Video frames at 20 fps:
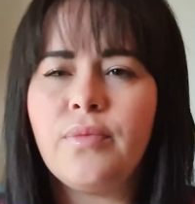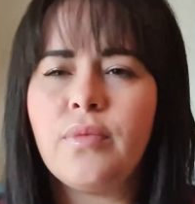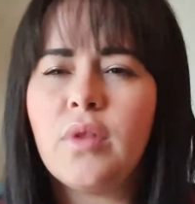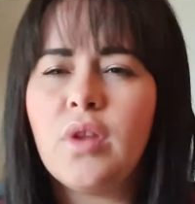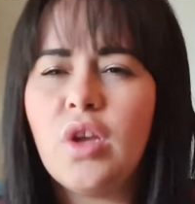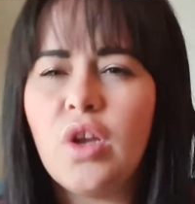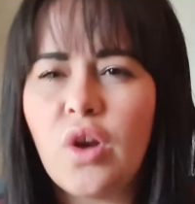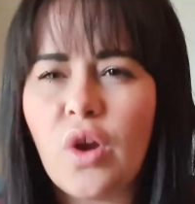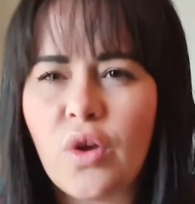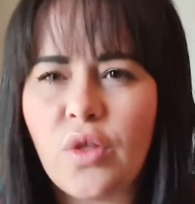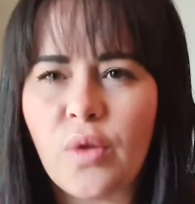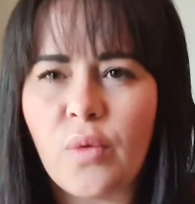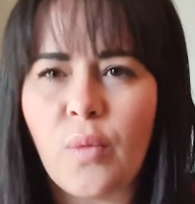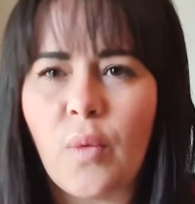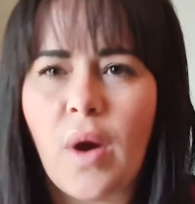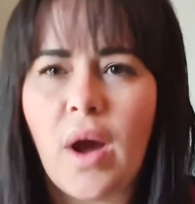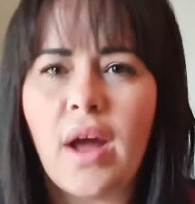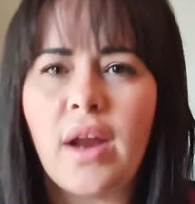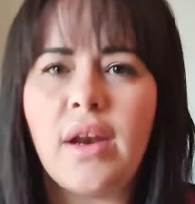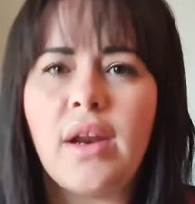You know the
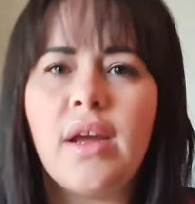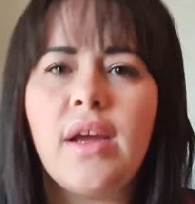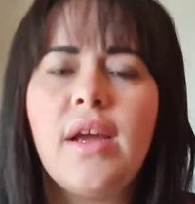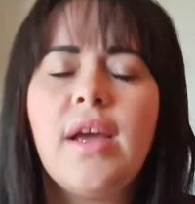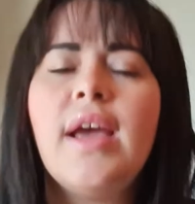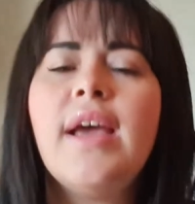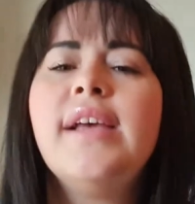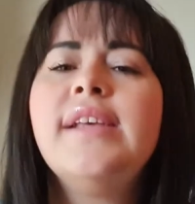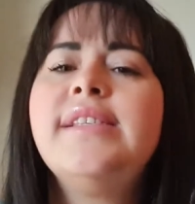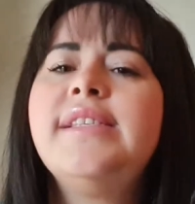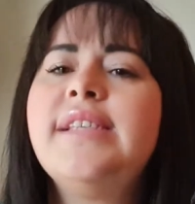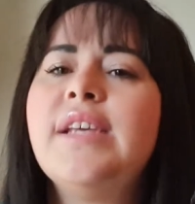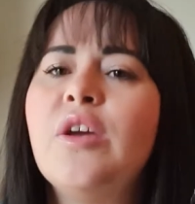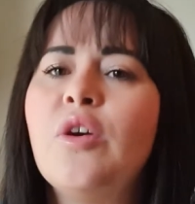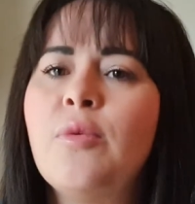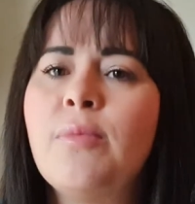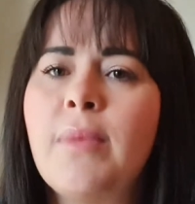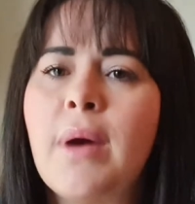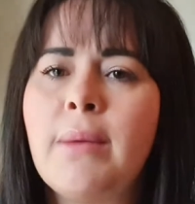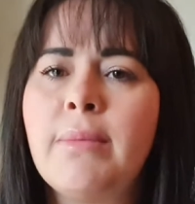one.
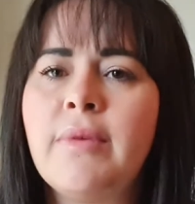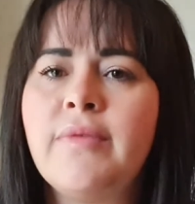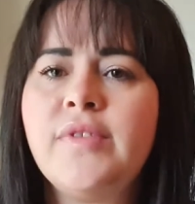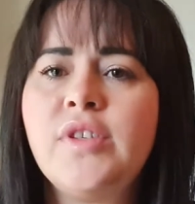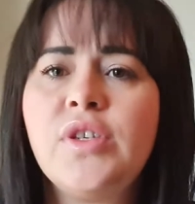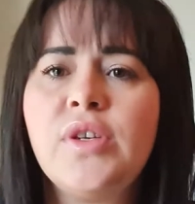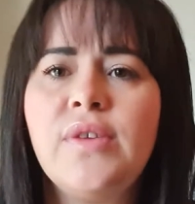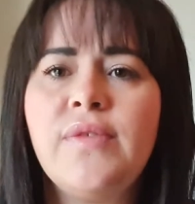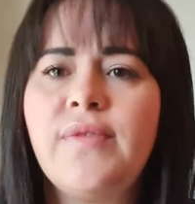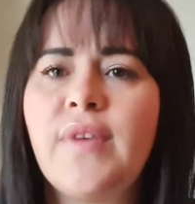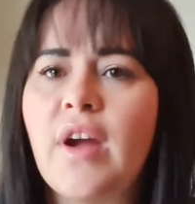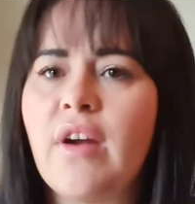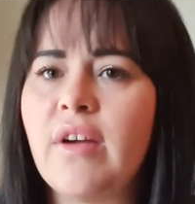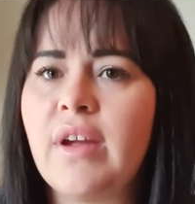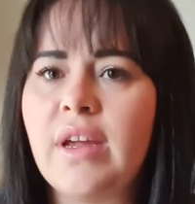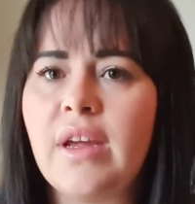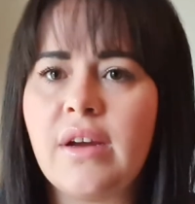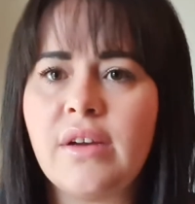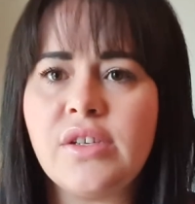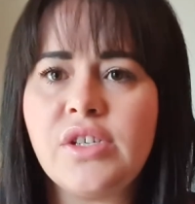Single mum of 2 very
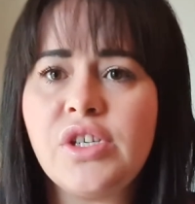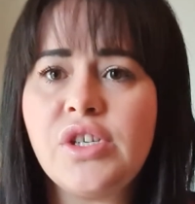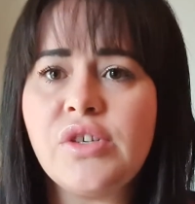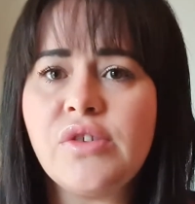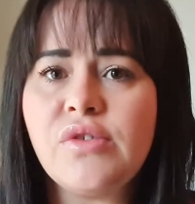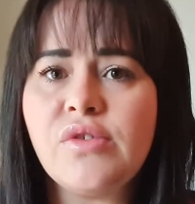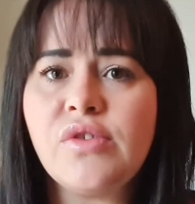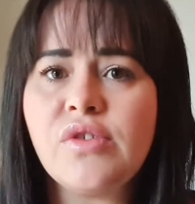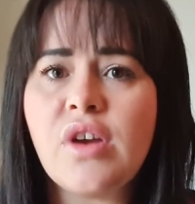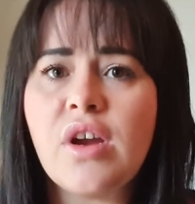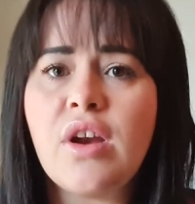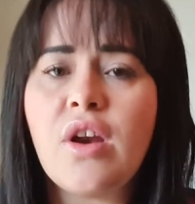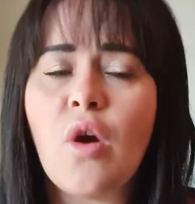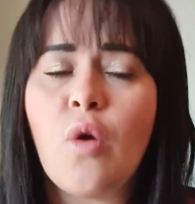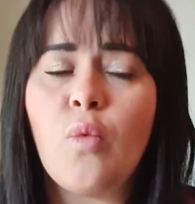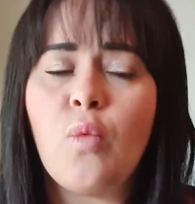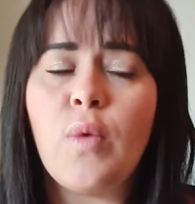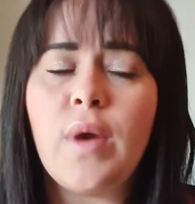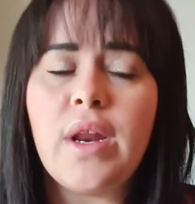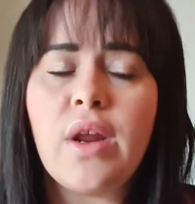young children,
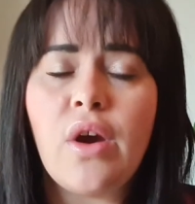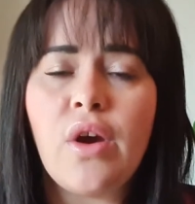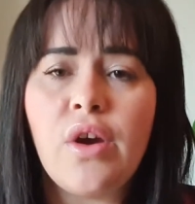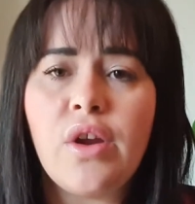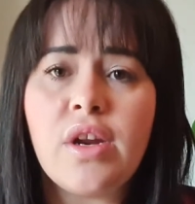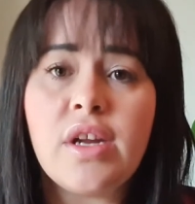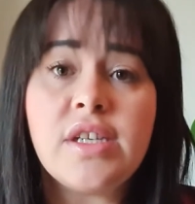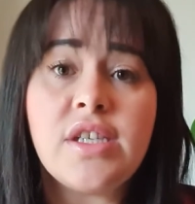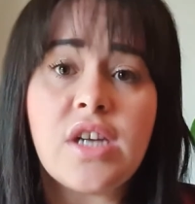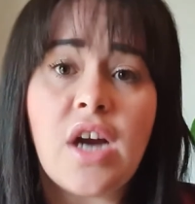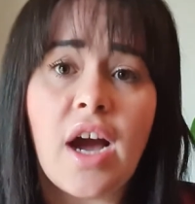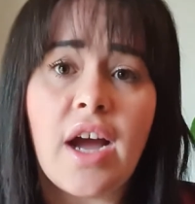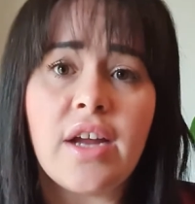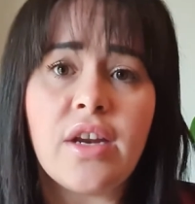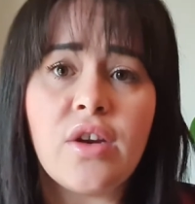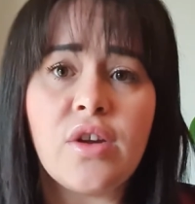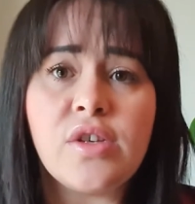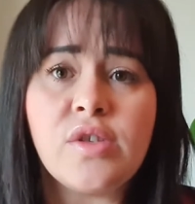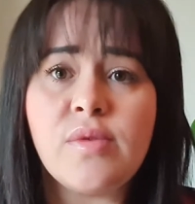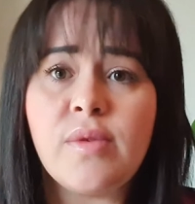widowed,
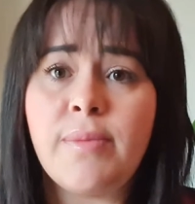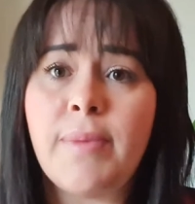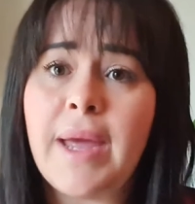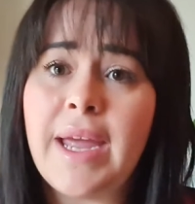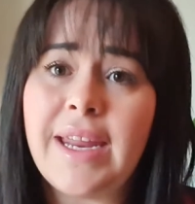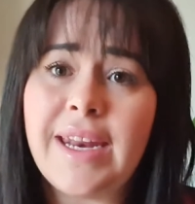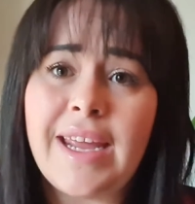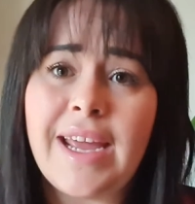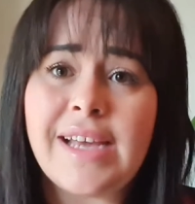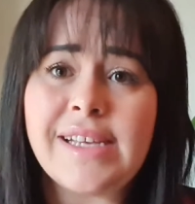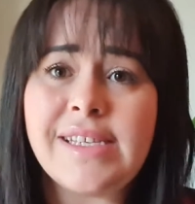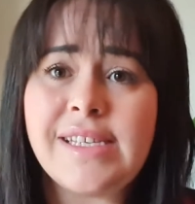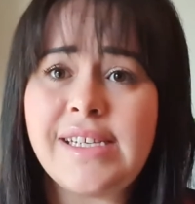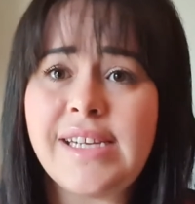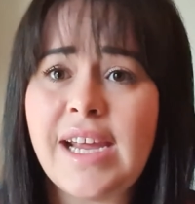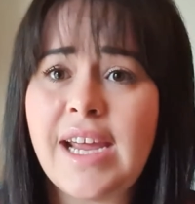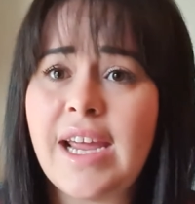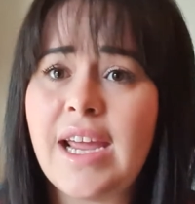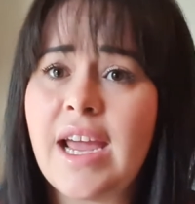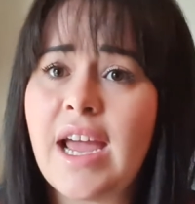diagnosed with
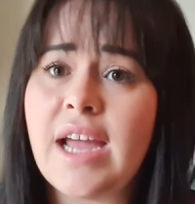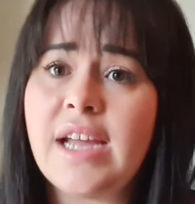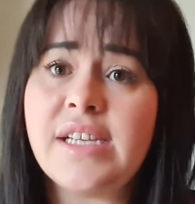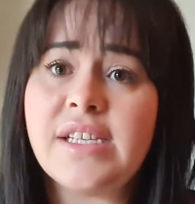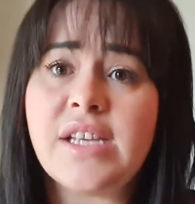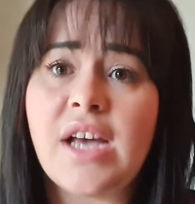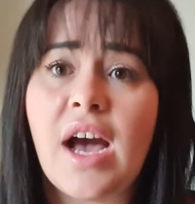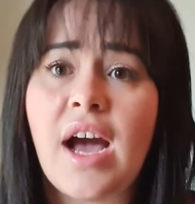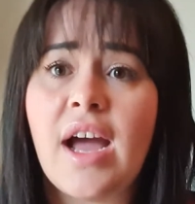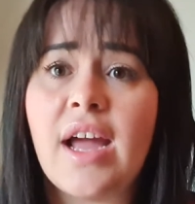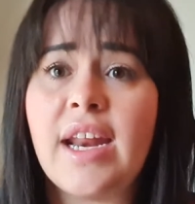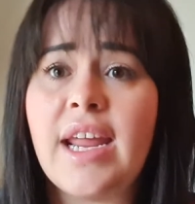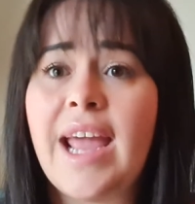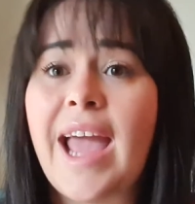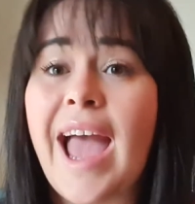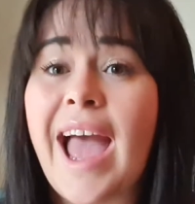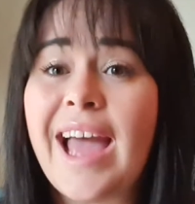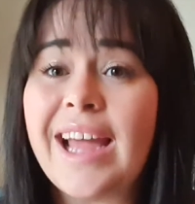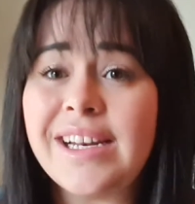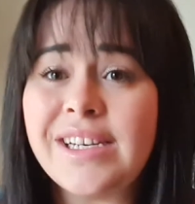PTSD, anxiety,
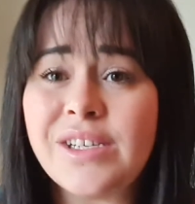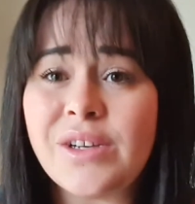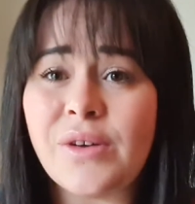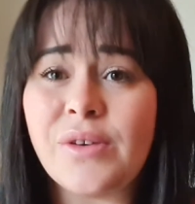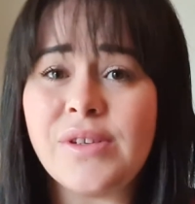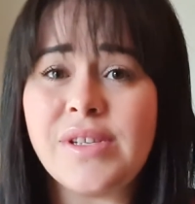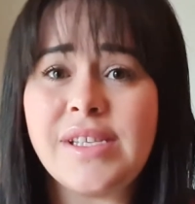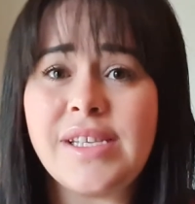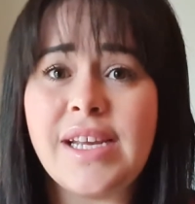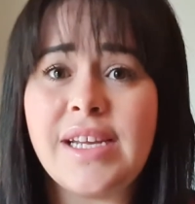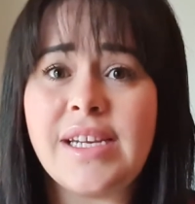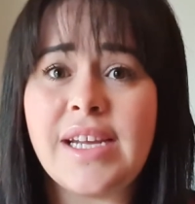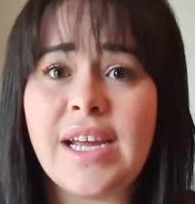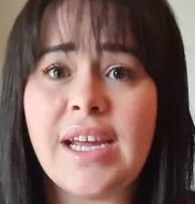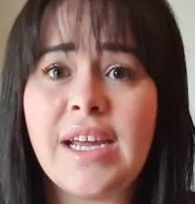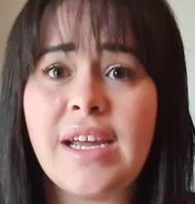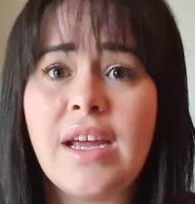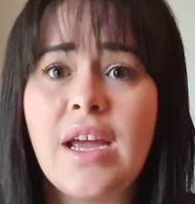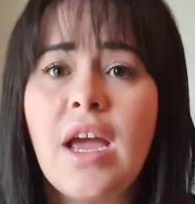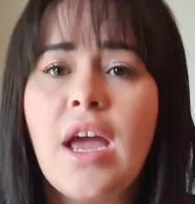and
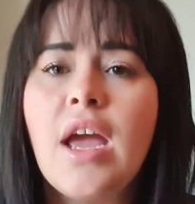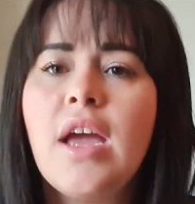OCD,